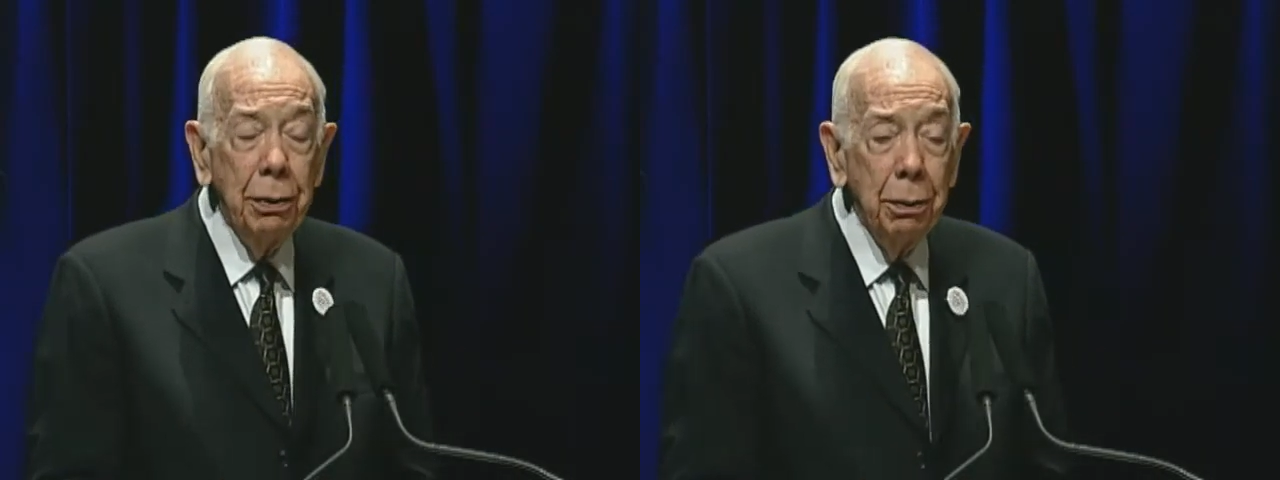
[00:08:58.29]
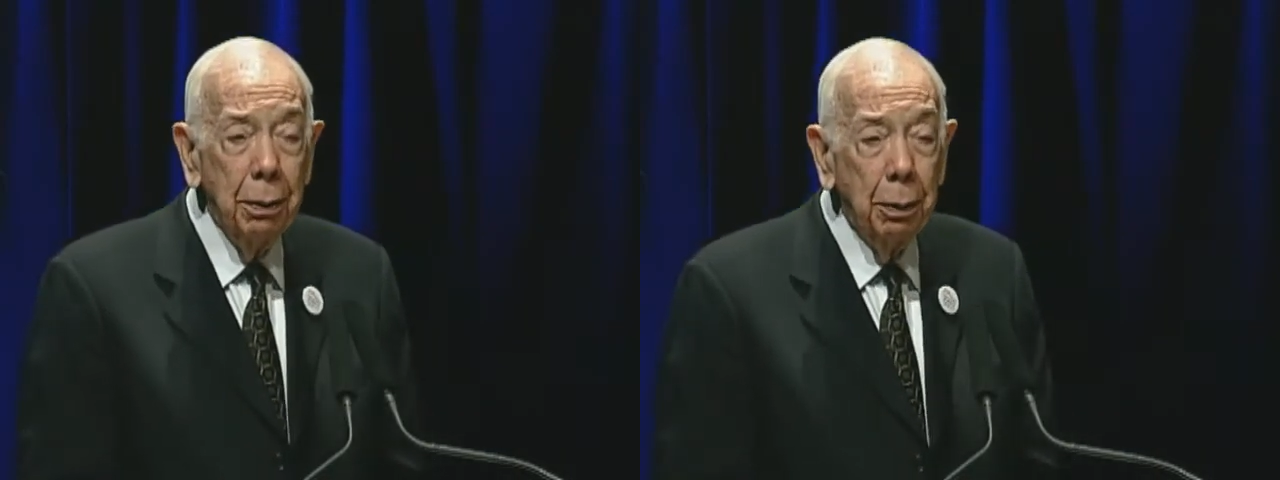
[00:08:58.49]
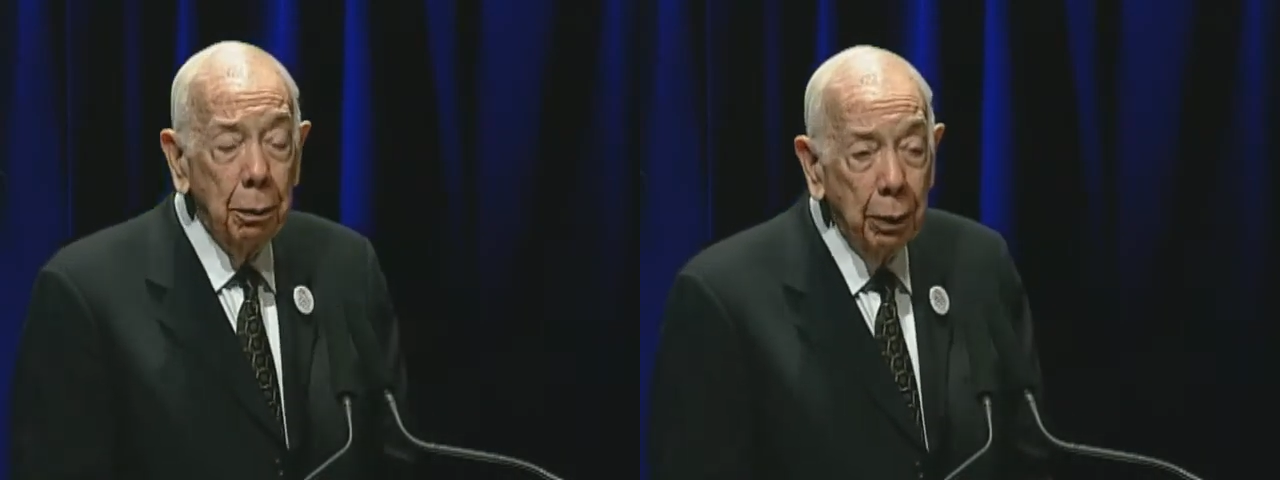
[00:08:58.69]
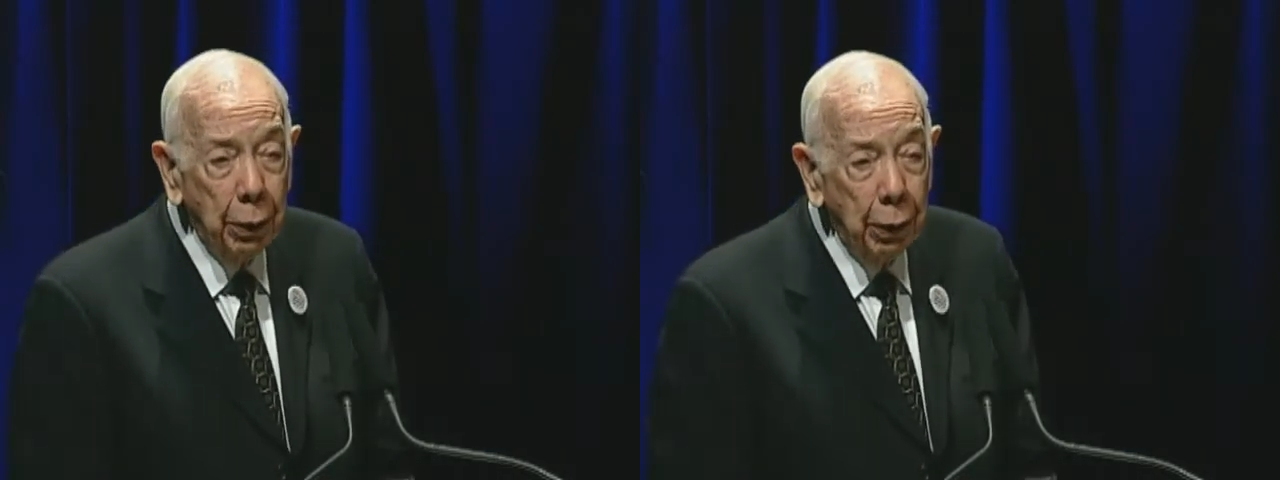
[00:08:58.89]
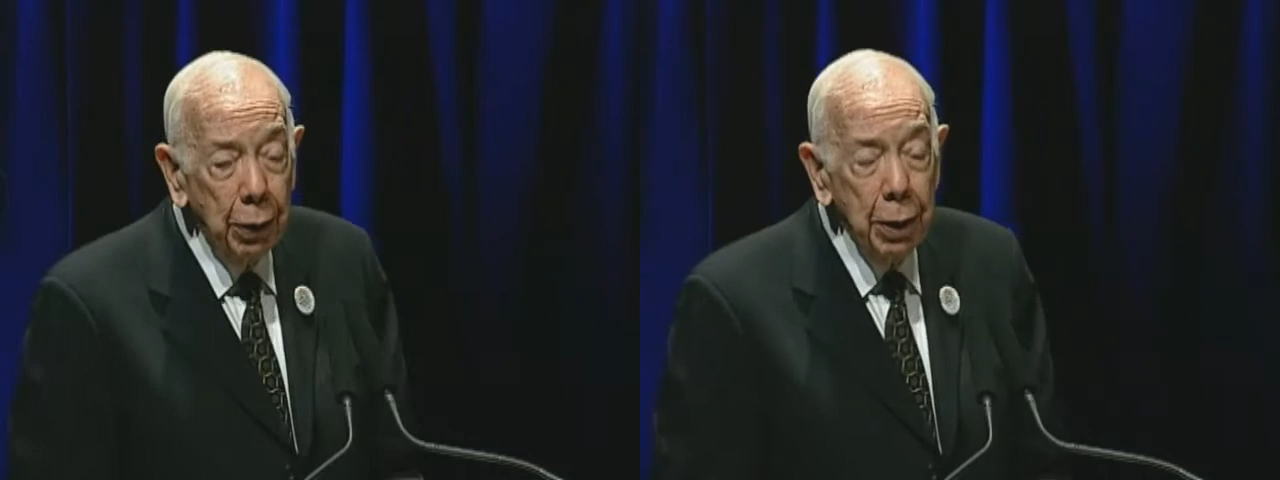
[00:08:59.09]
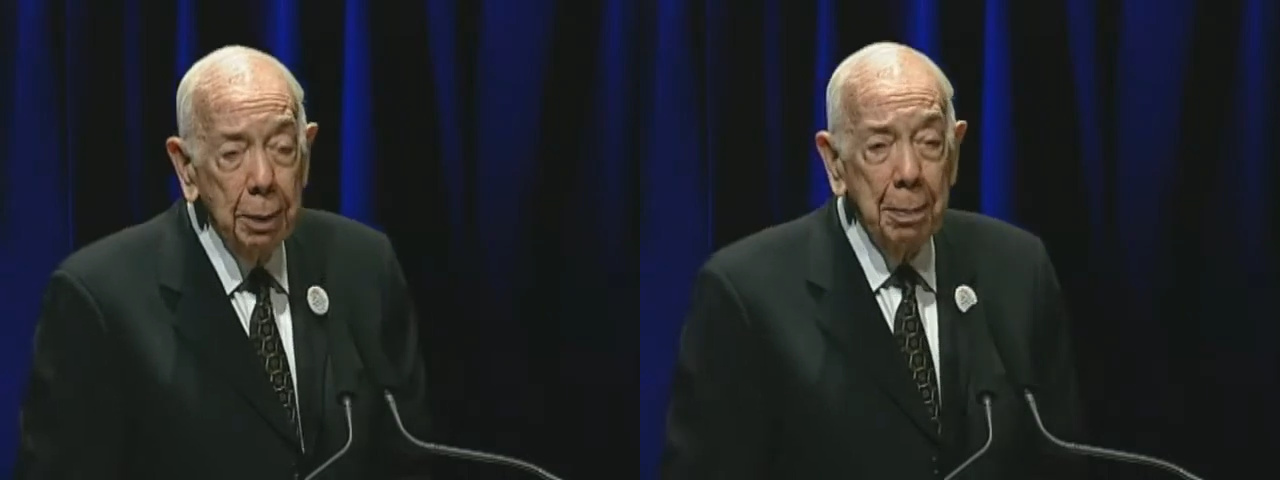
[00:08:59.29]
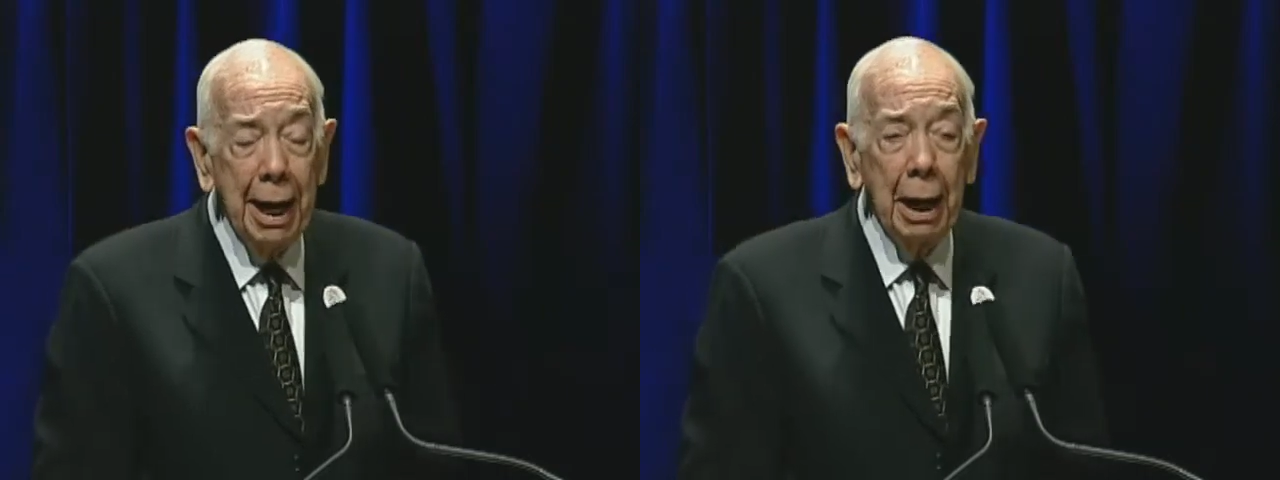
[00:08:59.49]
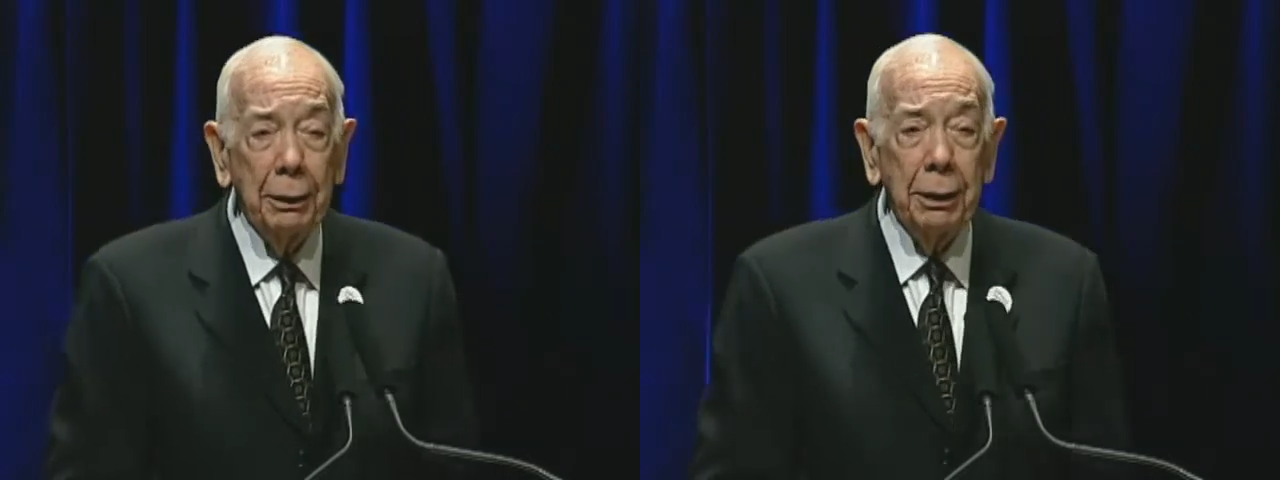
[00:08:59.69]
too, a word
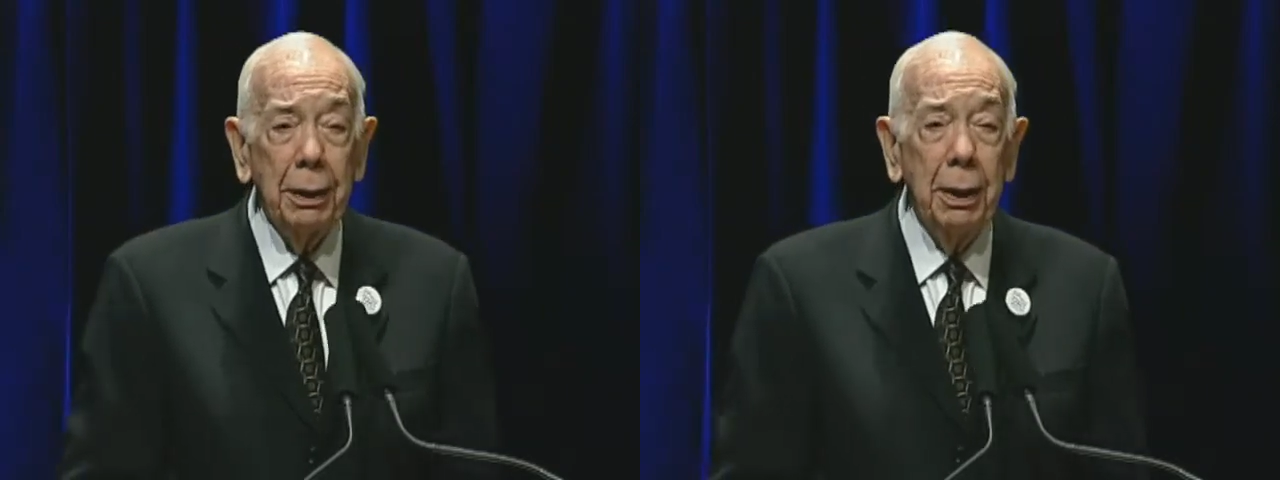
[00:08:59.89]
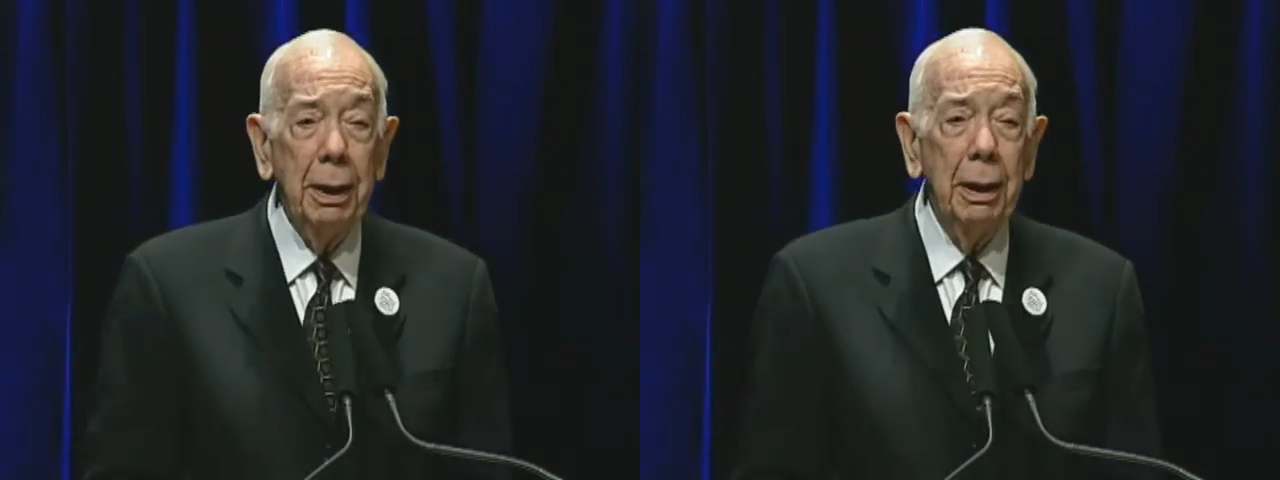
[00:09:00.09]
about